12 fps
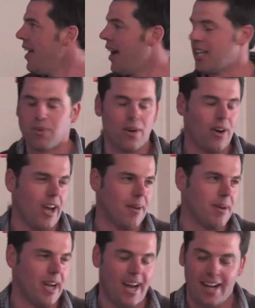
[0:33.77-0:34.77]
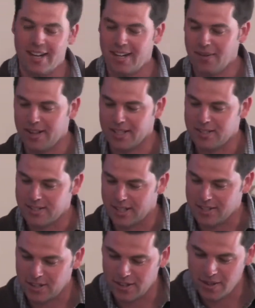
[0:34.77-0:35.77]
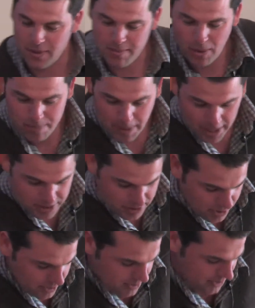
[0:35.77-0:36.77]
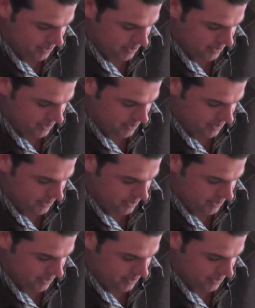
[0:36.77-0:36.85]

That's what I am at heart anyway. That's certainly where my passion is,